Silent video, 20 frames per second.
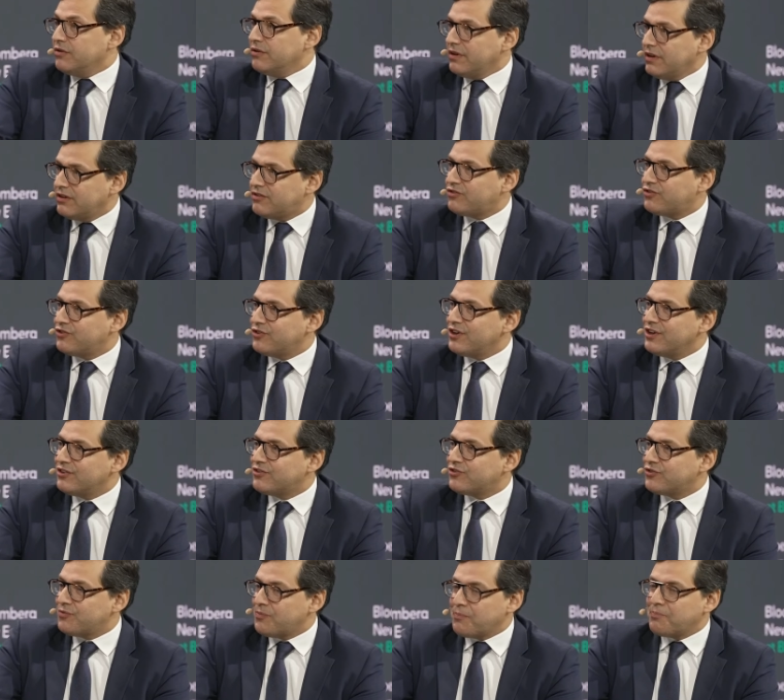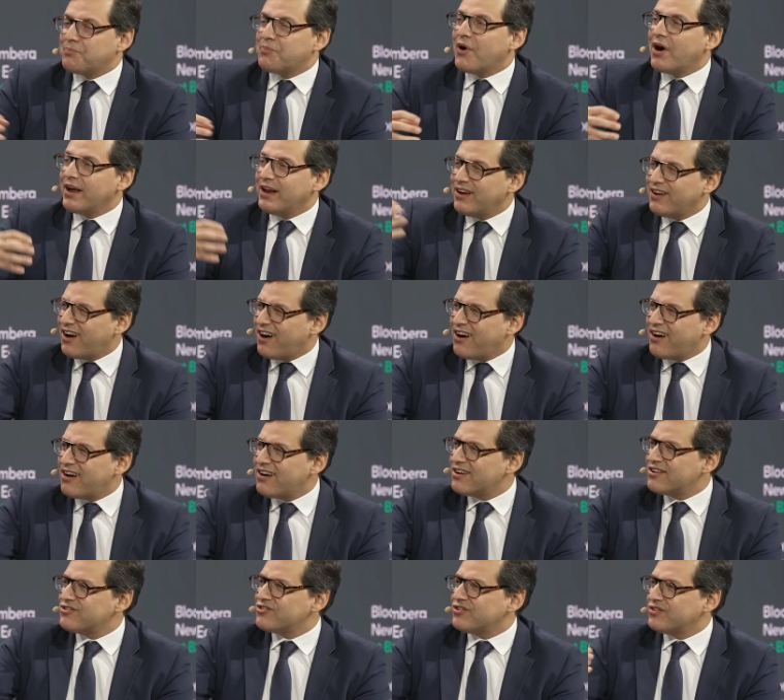It's by
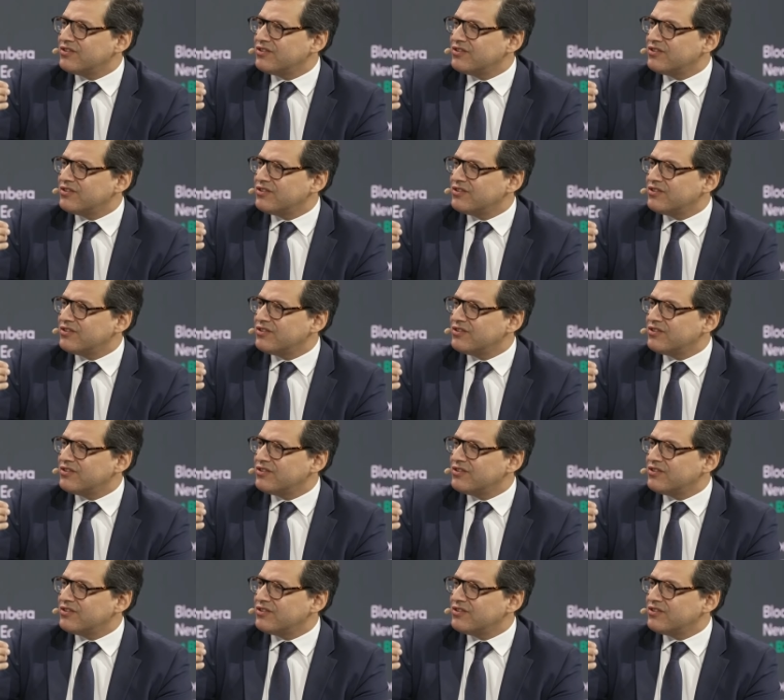large